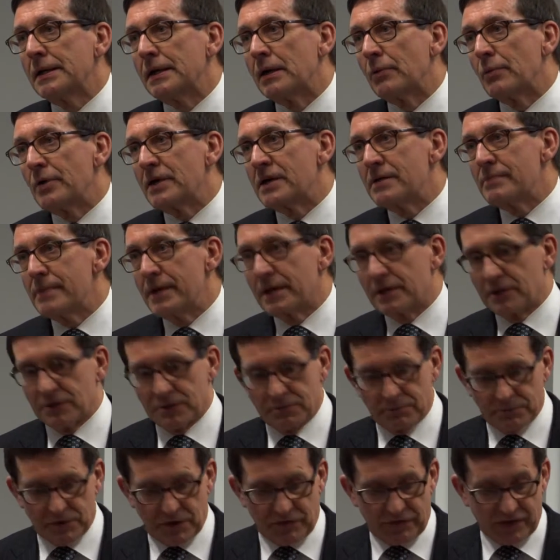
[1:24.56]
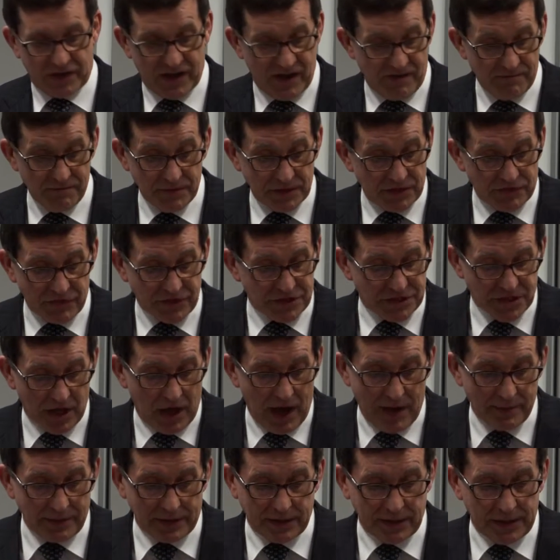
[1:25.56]
We commended them to the government at the
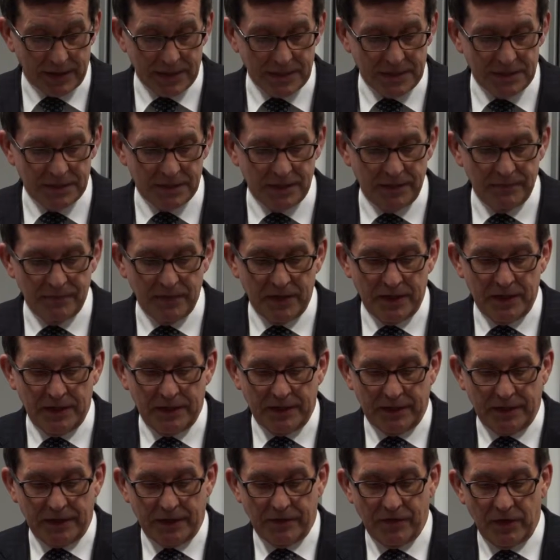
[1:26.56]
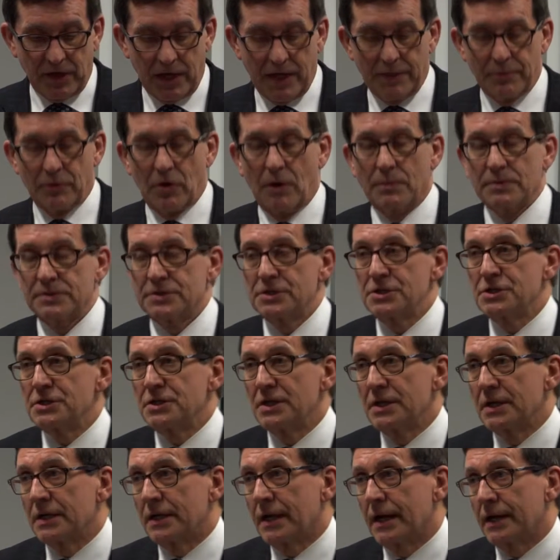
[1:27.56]
time, at least. The Labor
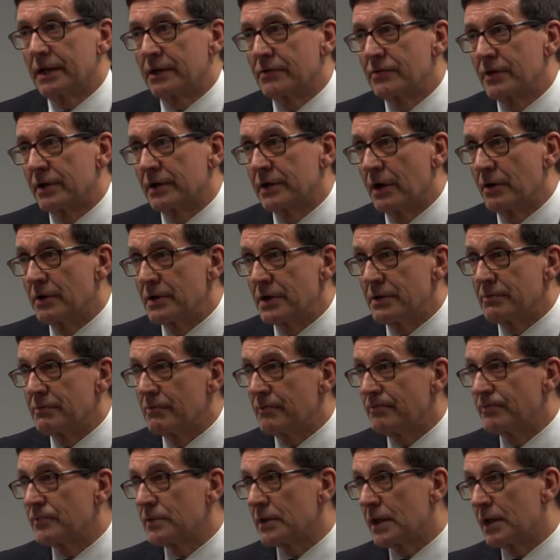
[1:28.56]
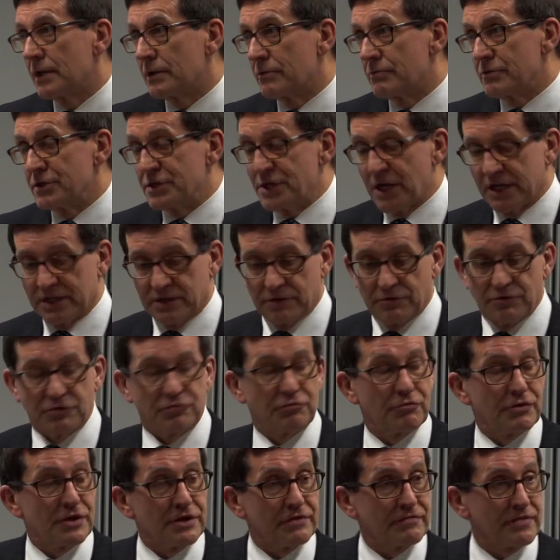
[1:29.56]
opposition indicated that it only rejected
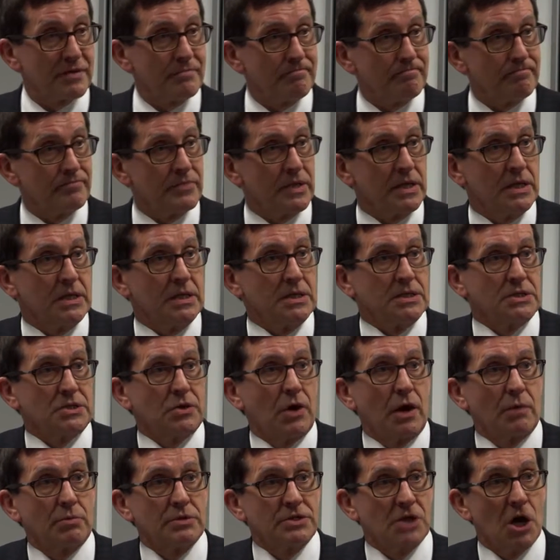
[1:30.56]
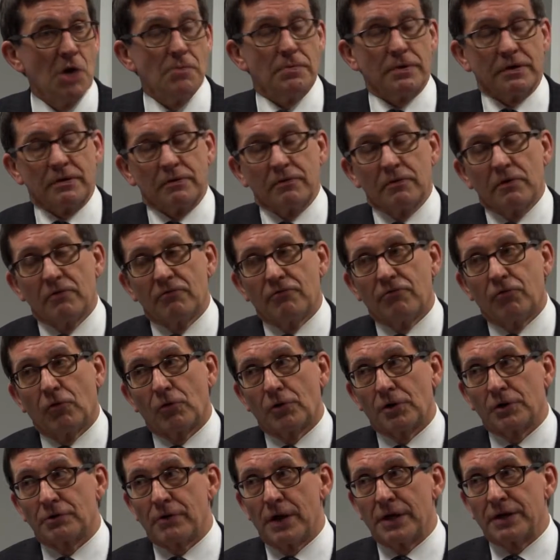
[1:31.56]
3 of them. So I was hoping
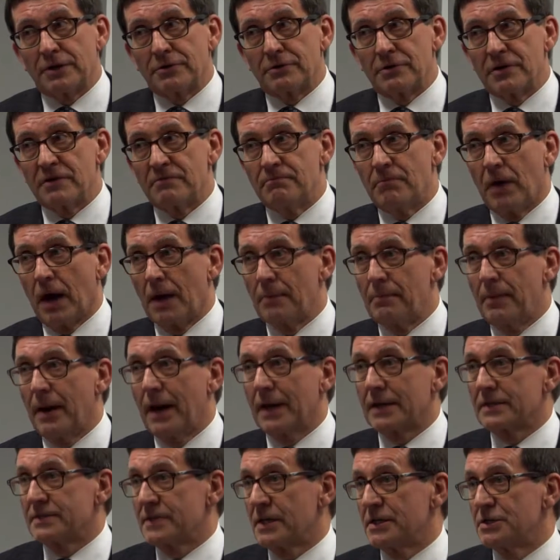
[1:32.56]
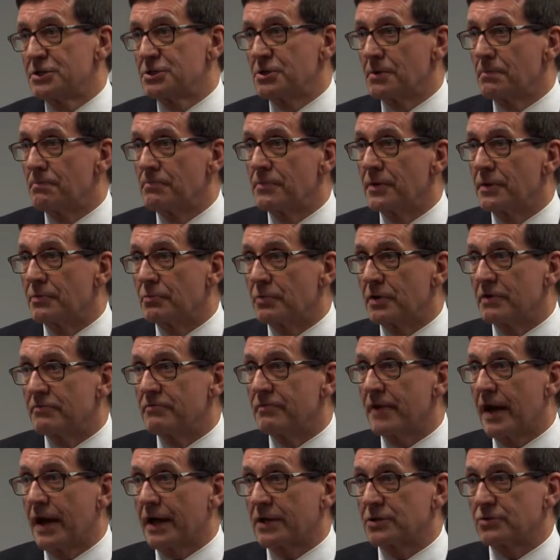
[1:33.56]
for a greater degree of bipartisanship than
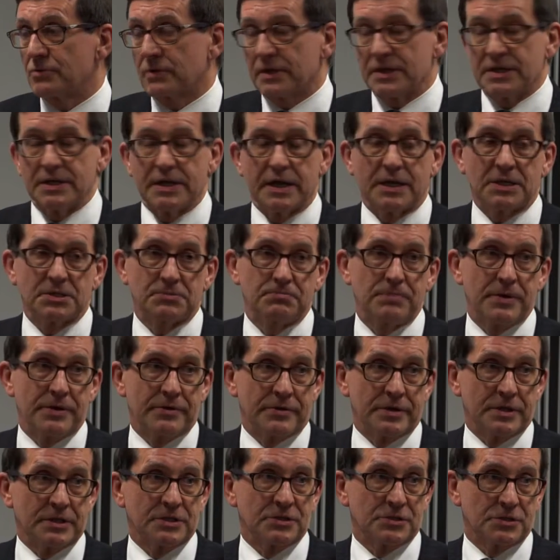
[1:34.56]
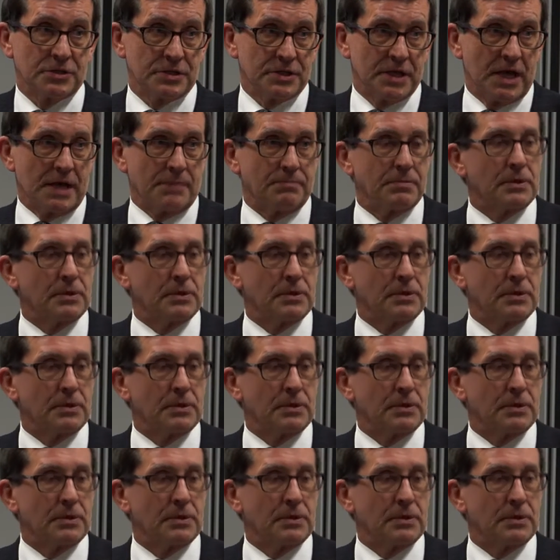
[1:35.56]
we've actually experienced to date.